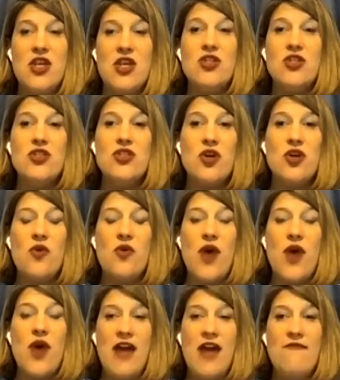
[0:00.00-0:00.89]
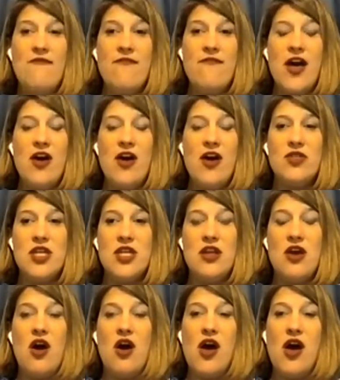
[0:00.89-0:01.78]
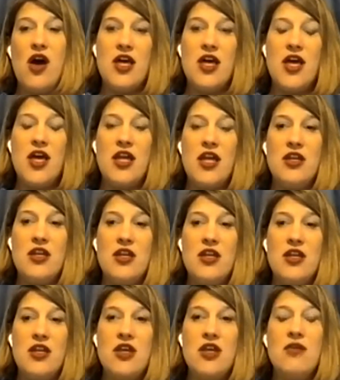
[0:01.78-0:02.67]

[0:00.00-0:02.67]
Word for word: So I found an online